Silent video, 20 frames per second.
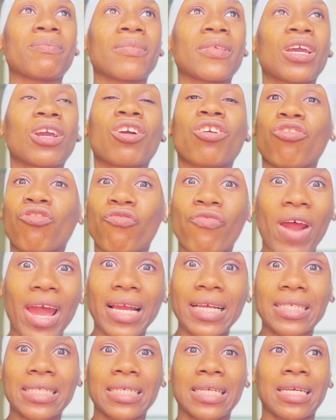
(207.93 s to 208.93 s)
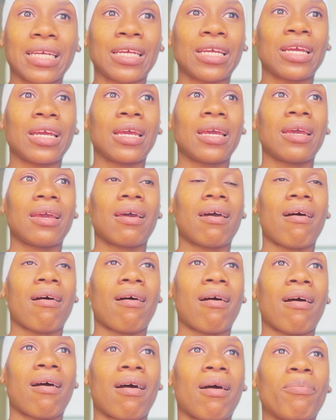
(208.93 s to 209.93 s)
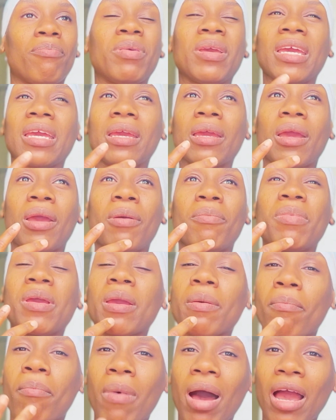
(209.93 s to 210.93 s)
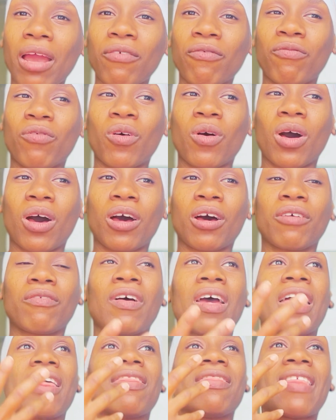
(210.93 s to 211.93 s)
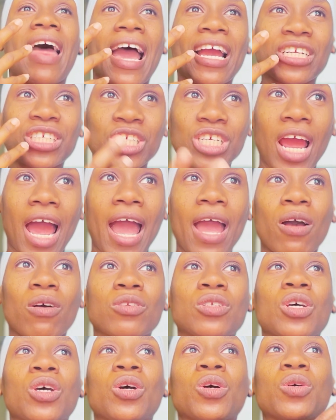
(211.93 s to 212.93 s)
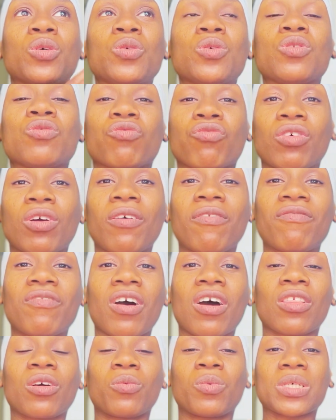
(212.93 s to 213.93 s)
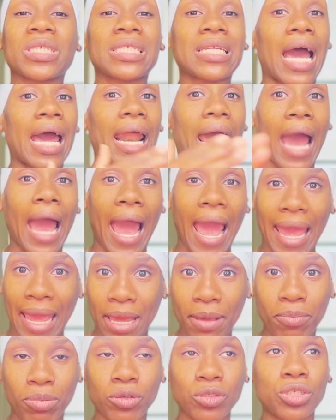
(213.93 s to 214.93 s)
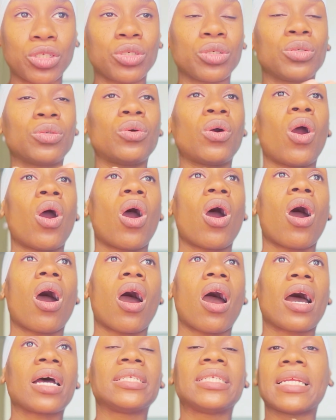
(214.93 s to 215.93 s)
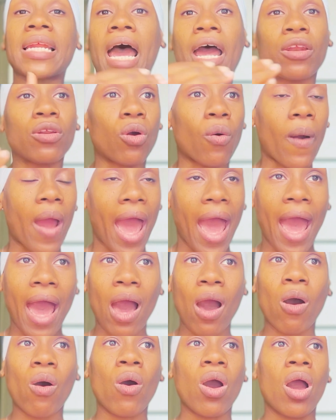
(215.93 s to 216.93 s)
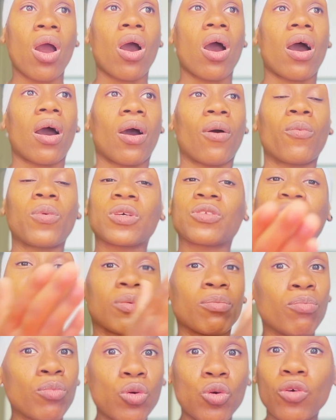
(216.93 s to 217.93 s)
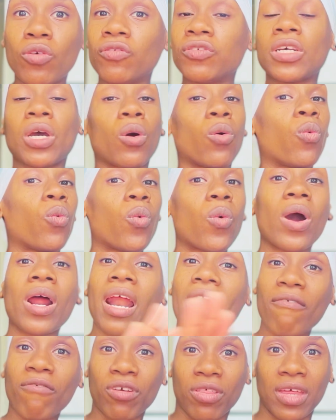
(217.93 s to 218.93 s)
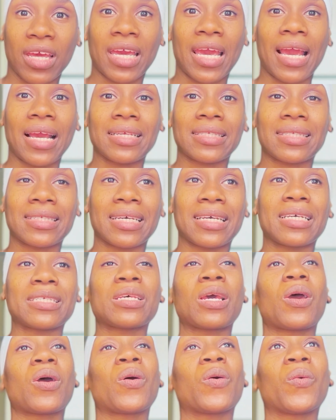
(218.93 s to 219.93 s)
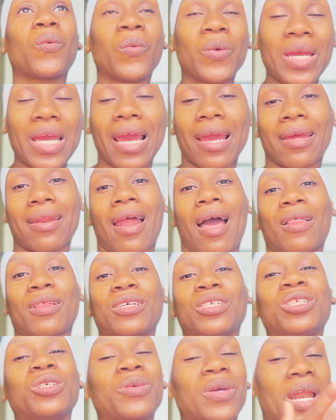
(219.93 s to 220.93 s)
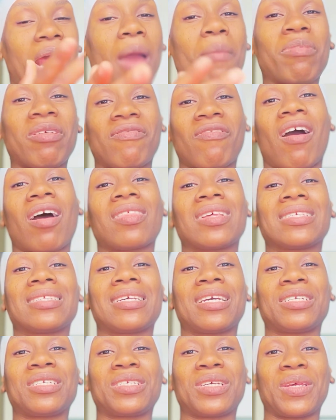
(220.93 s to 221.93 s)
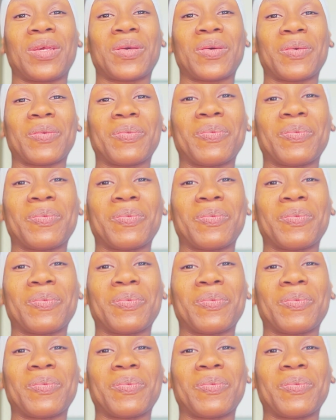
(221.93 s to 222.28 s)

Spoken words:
correcting, being mindful of that child whose real father was not able to, did not know how, was removed. Whatever the case is, we acknowledge you and happy Father's Day to you.